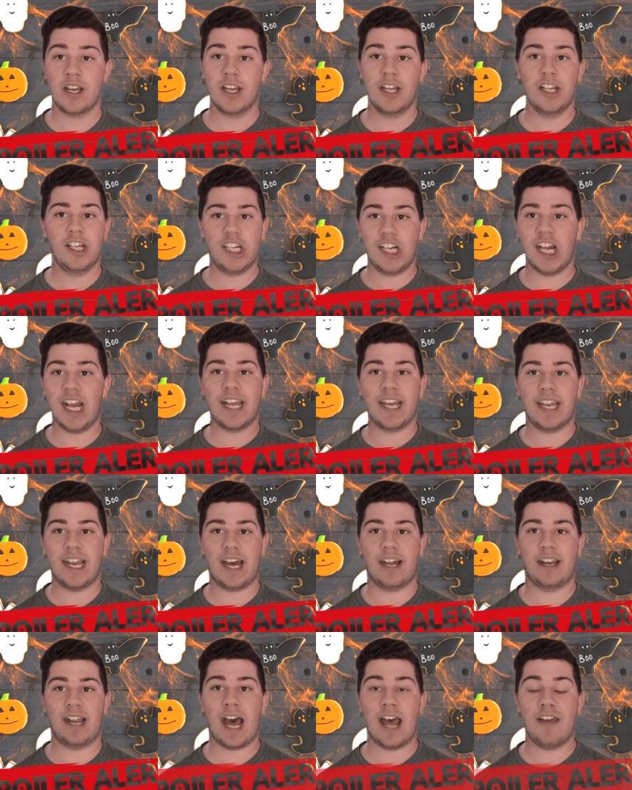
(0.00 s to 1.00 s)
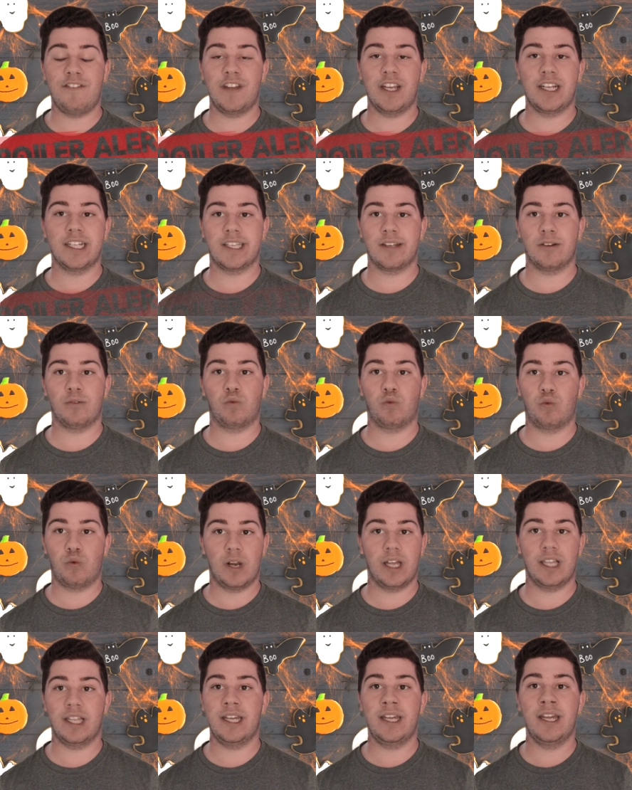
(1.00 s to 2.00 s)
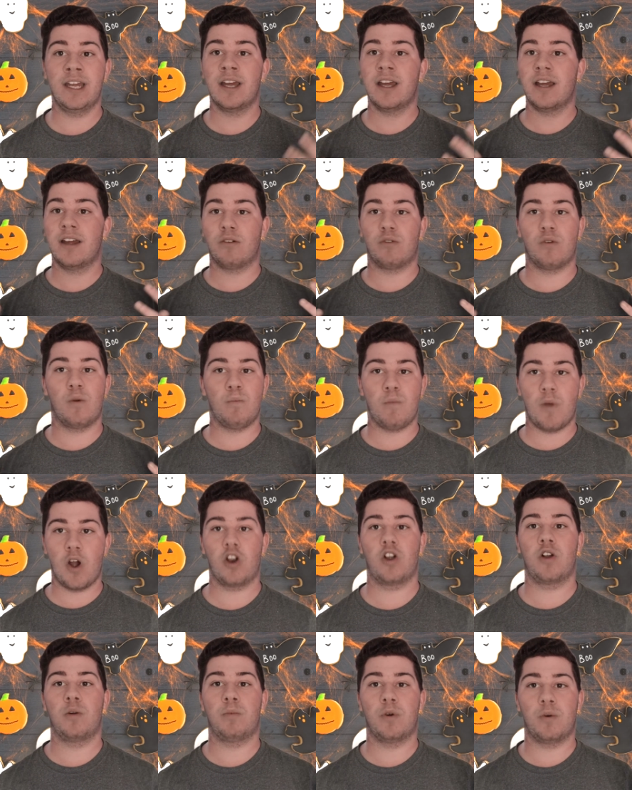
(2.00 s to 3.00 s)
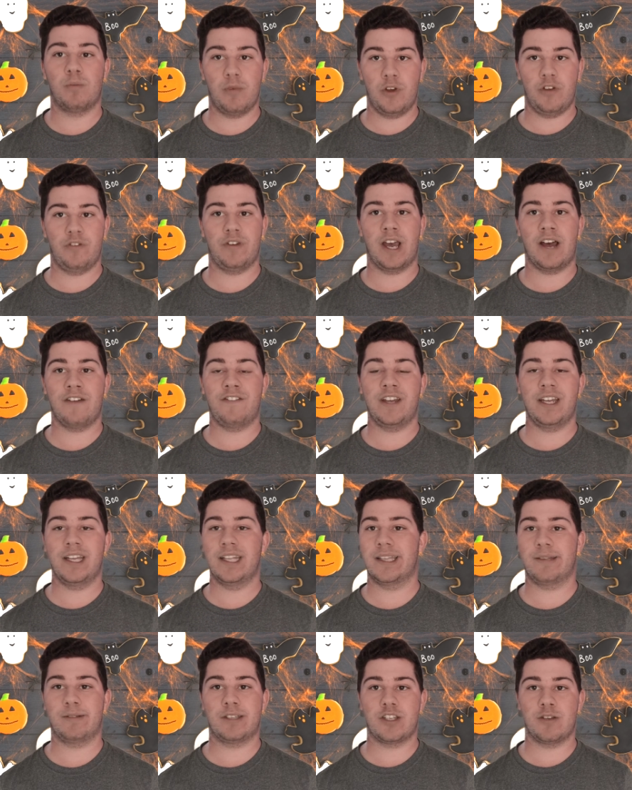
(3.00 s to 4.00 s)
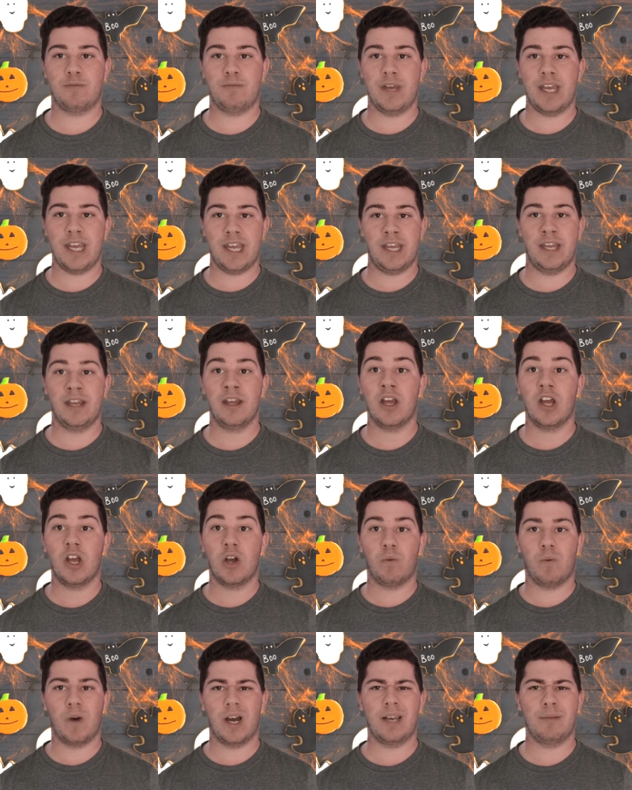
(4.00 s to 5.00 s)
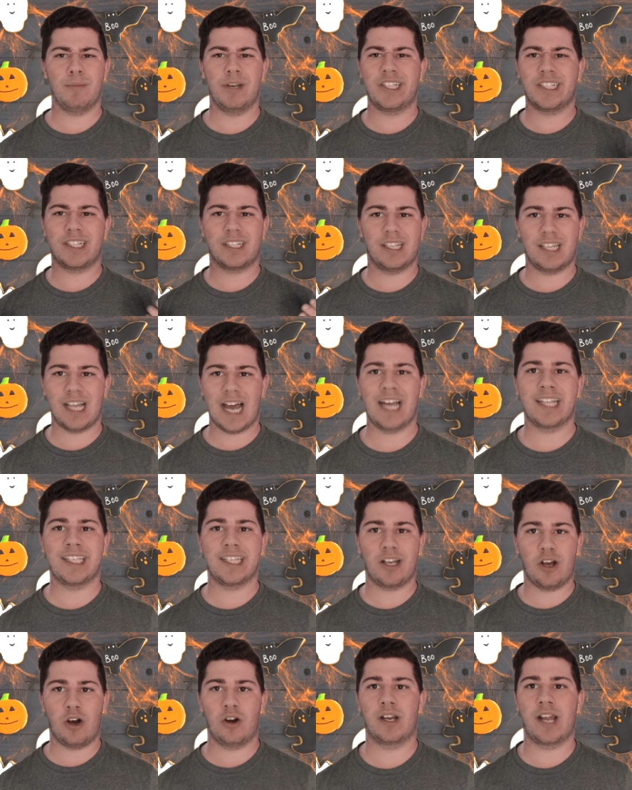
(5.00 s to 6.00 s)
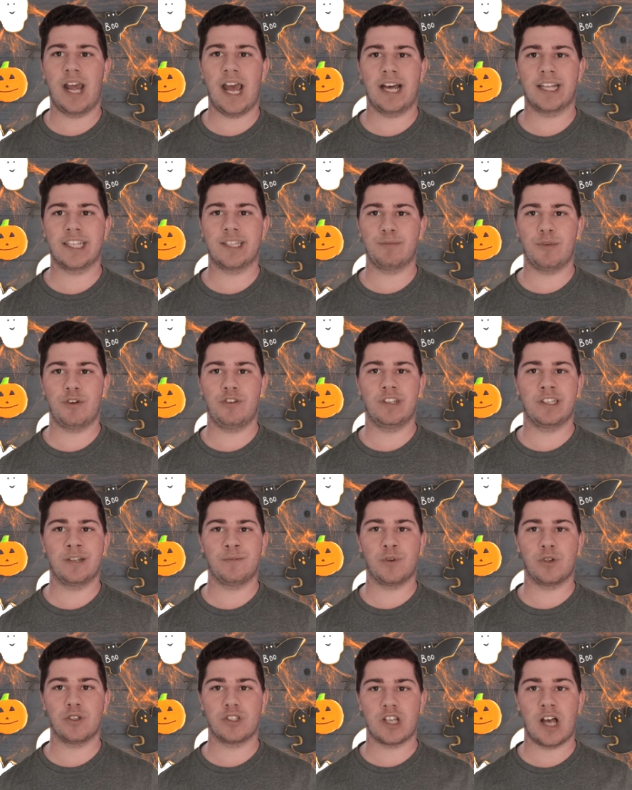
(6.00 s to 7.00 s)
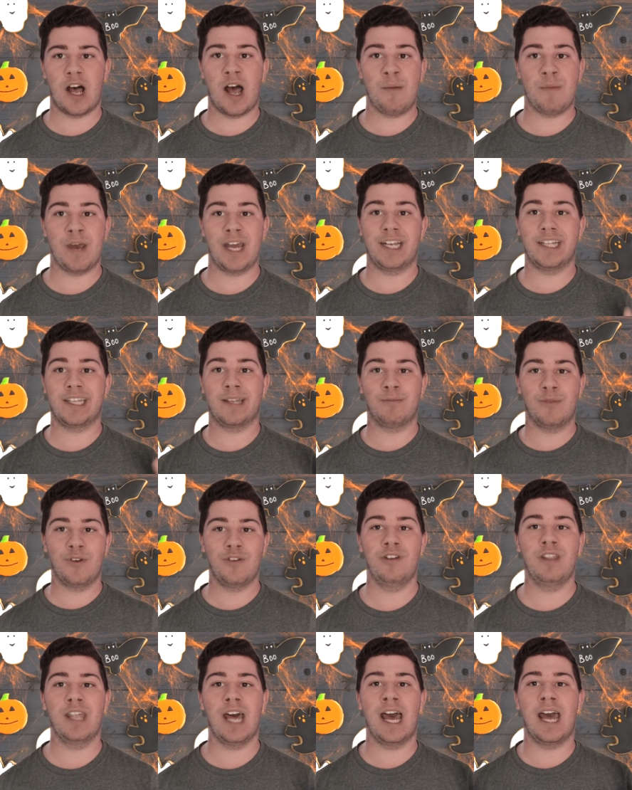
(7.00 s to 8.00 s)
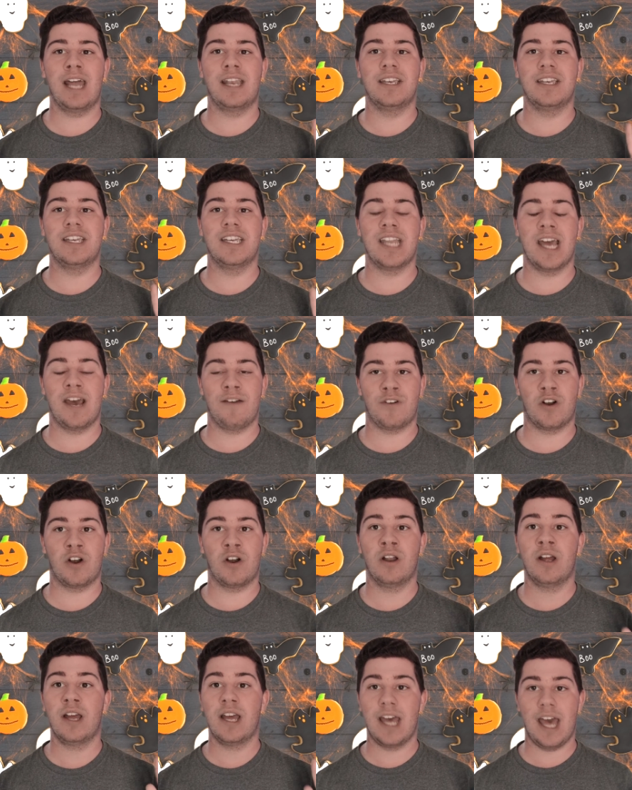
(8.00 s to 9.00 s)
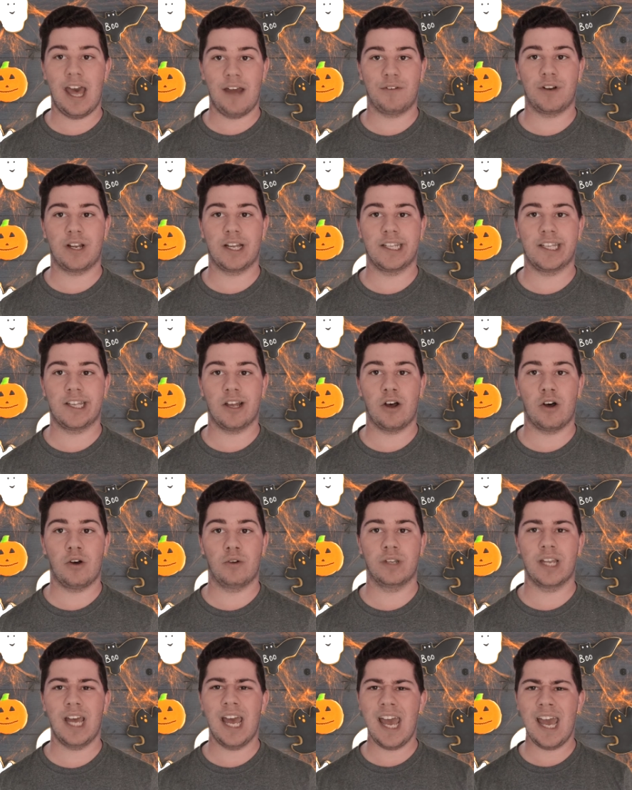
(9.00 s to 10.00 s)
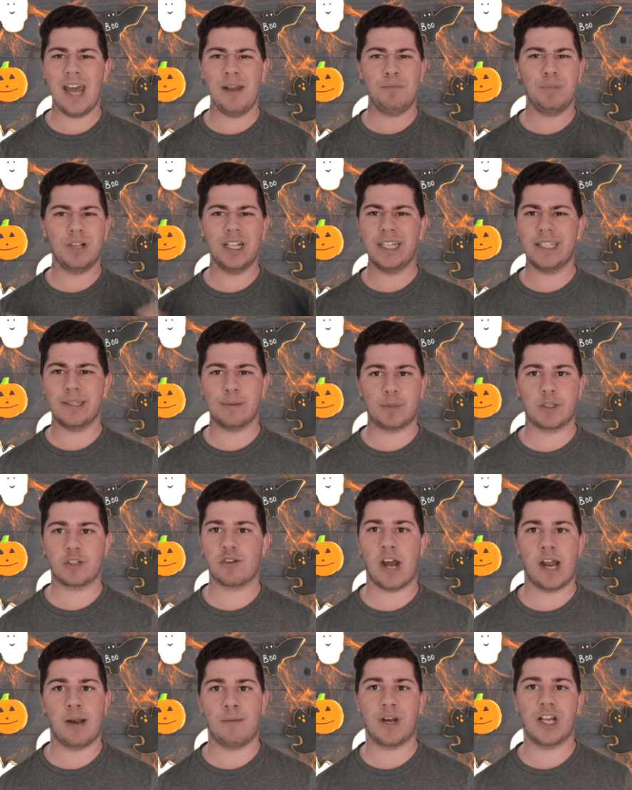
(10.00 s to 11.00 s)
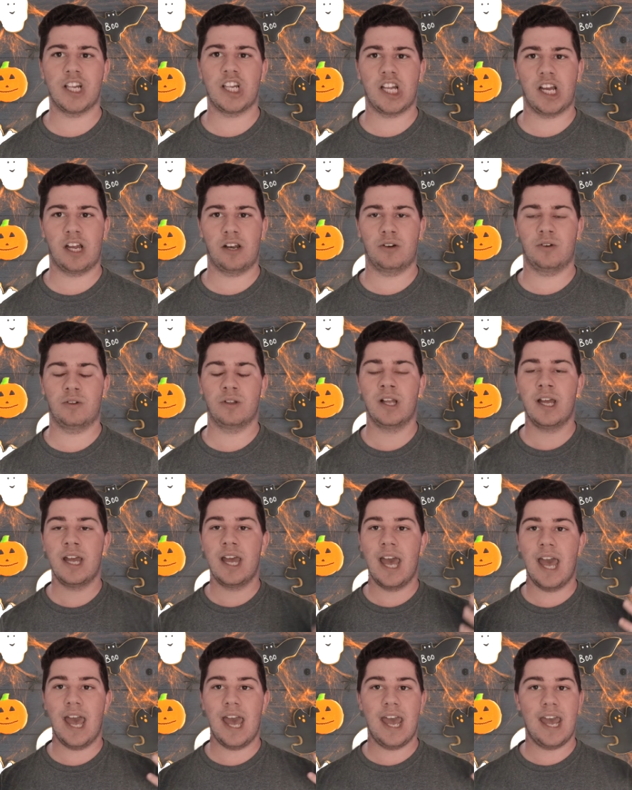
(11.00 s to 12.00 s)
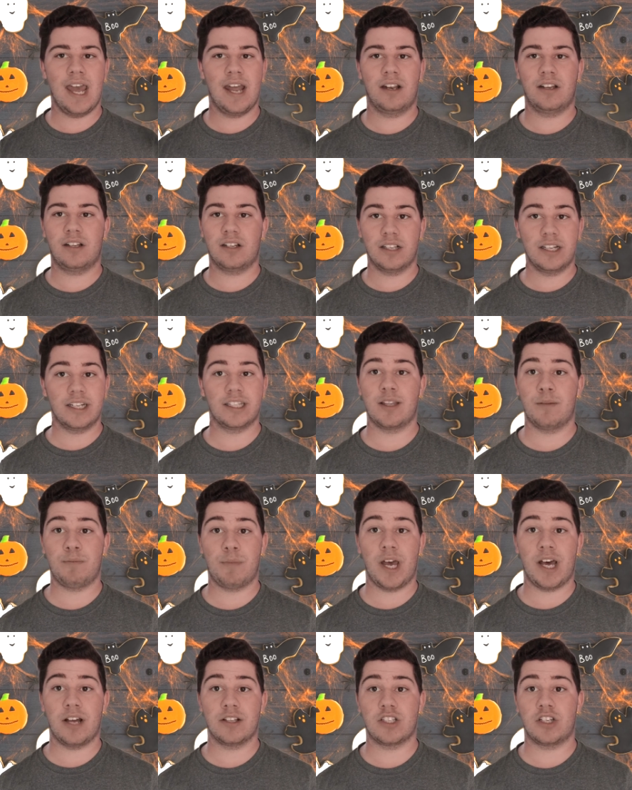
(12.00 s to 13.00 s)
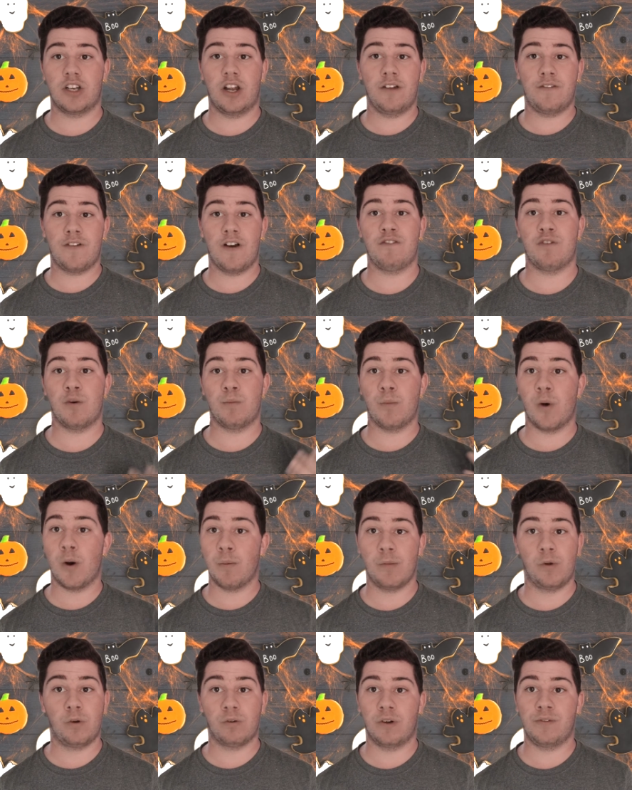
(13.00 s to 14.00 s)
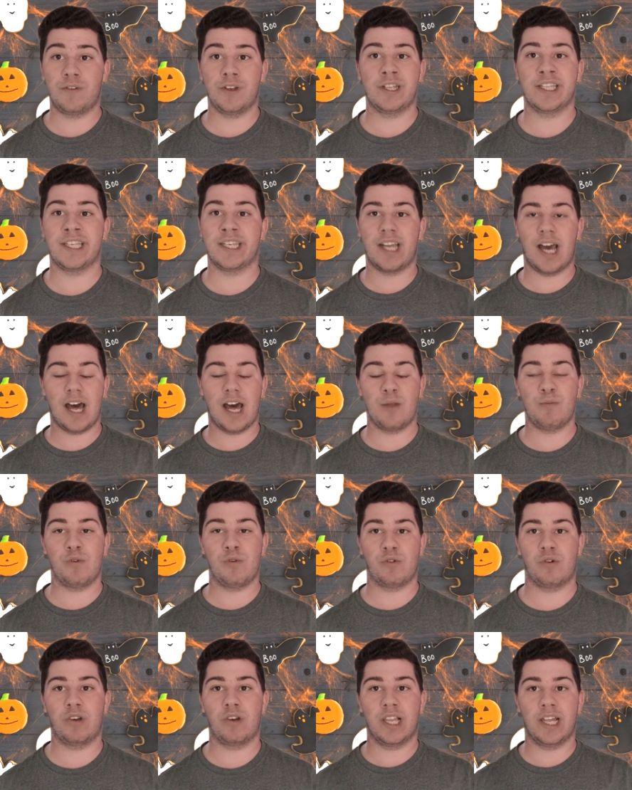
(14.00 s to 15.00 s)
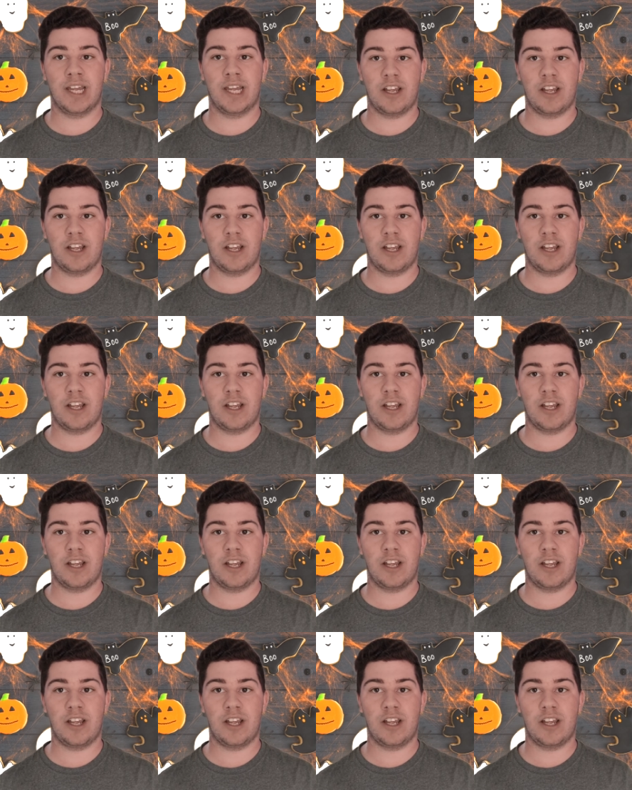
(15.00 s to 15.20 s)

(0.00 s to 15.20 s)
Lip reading: check it out. I think it's a really remarkable movie. I think it's, to me, one of the most classic haunted house movies of all time, and it's a movie that never, ever gets old. And please subscribe to my channel, and click the bell to notify for more movie reviews and other movie-related